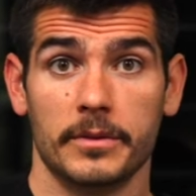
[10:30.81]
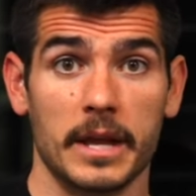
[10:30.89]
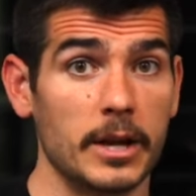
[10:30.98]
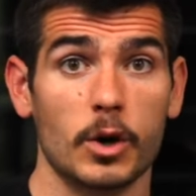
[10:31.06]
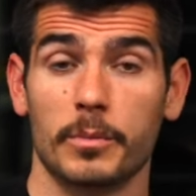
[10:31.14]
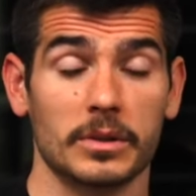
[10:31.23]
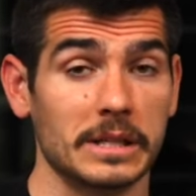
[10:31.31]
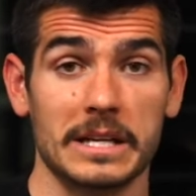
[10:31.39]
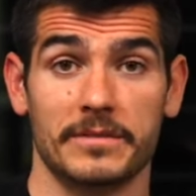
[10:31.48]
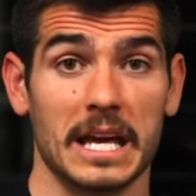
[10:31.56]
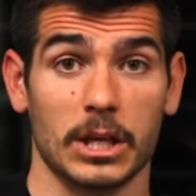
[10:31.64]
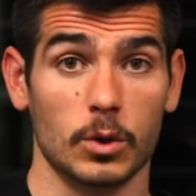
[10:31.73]
They don't
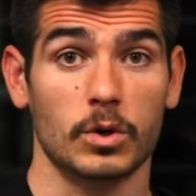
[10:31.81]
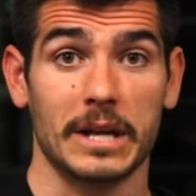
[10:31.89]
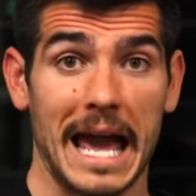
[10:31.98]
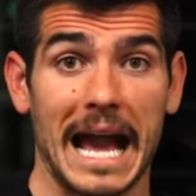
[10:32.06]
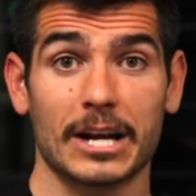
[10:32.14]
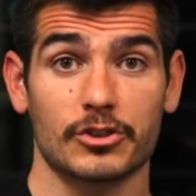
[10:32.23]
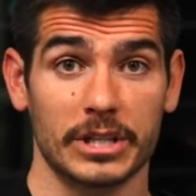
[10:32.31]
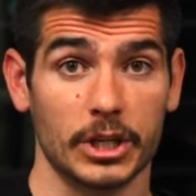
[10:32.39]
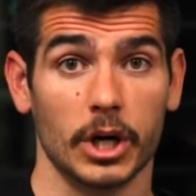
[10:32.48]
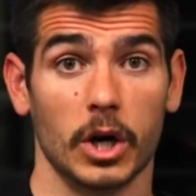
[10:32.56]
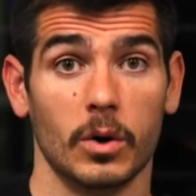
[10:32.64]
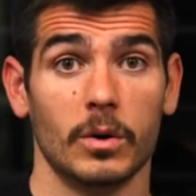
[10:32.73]
believe that you could actually
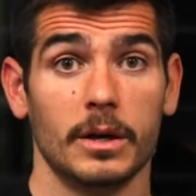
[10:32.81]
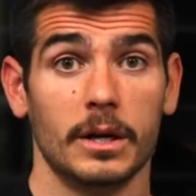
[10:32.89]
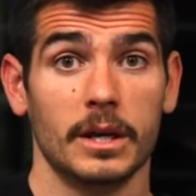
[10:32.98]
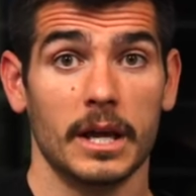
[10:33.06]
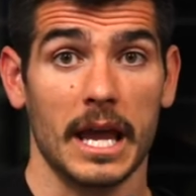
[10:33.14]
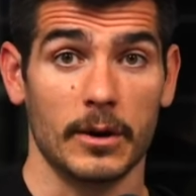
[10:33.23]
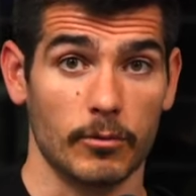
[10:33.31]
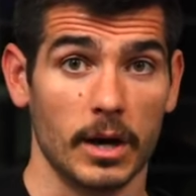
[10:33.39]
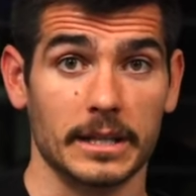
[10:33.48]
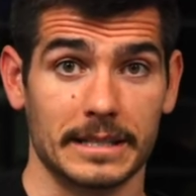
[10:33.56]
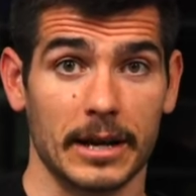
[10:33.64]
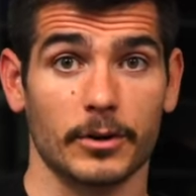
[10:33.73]
go and
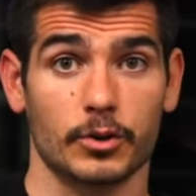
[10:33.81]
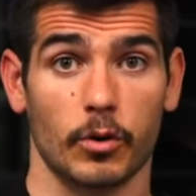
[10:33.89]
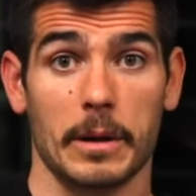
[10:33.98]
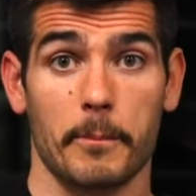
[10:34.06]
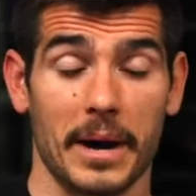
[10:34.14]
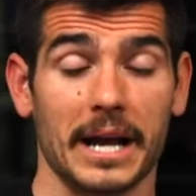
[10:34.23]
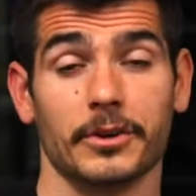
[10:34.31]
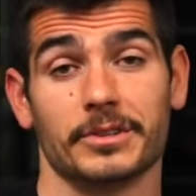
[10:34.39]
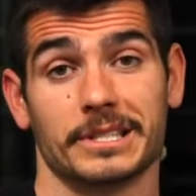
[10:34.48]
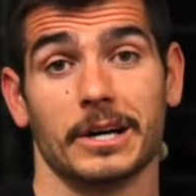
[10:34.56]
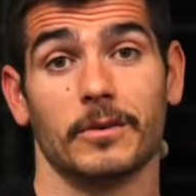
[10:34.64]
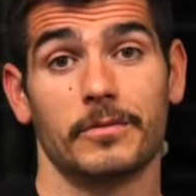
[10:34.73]
run a territory by
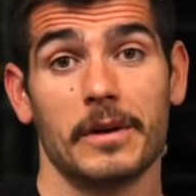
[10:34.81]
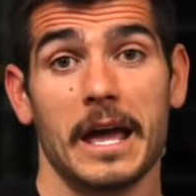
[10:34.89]
yourself.